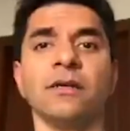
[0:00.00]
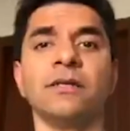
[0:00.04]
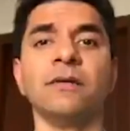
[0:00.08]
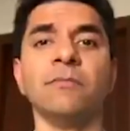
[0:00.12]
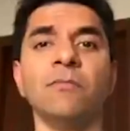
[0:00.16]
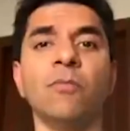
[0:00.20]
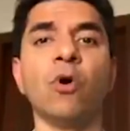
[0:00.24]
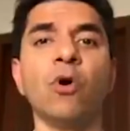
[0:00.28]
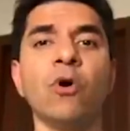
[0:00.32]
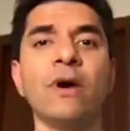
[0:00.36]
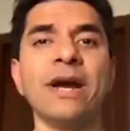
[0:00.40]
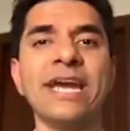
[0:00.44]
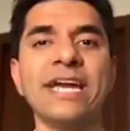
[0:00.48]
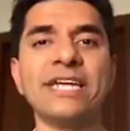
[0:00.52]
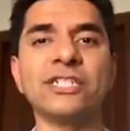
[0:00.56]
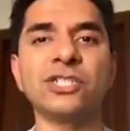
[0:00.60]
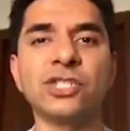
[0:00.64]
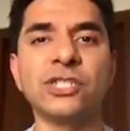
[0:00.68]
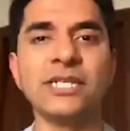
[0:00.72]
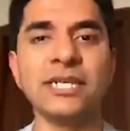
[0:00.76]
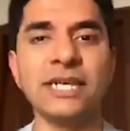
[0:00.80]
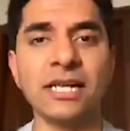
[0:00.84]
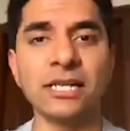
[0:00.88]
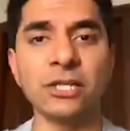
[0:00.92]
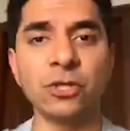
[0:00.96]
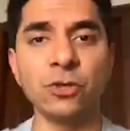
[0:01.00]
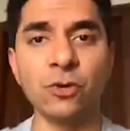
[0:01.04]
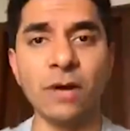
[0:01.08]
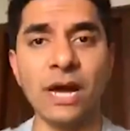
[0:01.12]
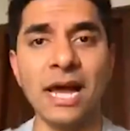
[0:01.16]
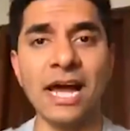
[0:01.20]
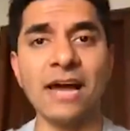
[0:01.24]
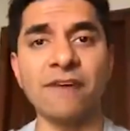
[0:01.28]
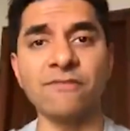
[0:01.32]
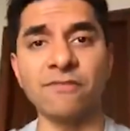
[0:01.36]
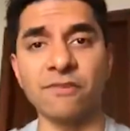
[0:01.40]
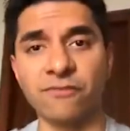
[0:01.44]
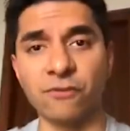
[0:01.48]
the more HDL you
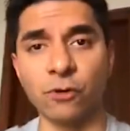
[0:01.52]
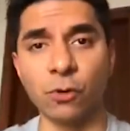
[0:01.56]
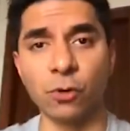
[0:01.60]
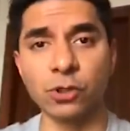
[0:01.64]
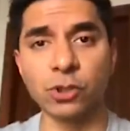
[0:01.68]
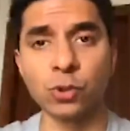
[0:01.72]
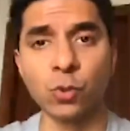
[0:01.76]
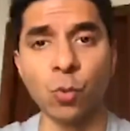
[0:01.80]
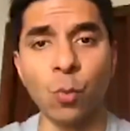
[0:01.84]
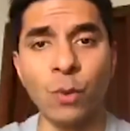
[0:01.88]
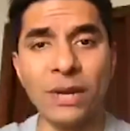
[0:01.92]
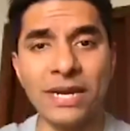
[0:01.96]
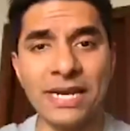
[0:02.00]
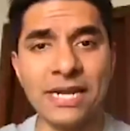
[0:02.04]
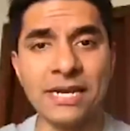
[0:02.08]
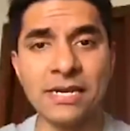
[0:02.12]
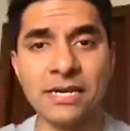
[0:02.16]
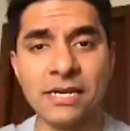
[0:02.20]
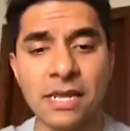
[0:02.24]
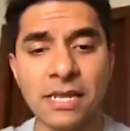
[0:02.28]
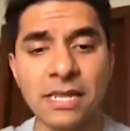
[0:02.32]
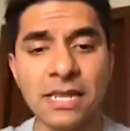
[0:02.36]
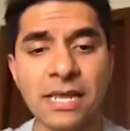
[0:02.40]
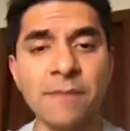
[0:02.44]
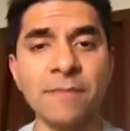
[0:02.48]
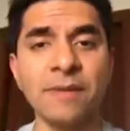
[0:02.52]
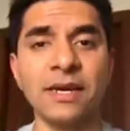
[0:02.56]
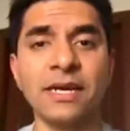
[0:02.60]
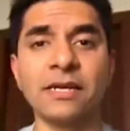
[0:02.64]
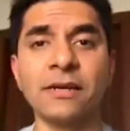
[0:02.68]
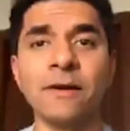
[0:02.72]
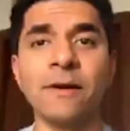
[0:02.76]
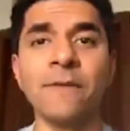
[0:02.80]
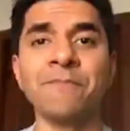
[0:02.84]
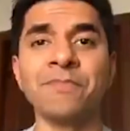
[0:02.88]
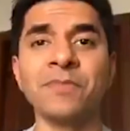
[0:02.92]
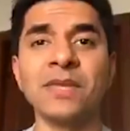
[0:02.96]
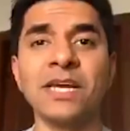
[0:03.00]
have, of course, within the
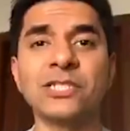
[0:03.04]
limit,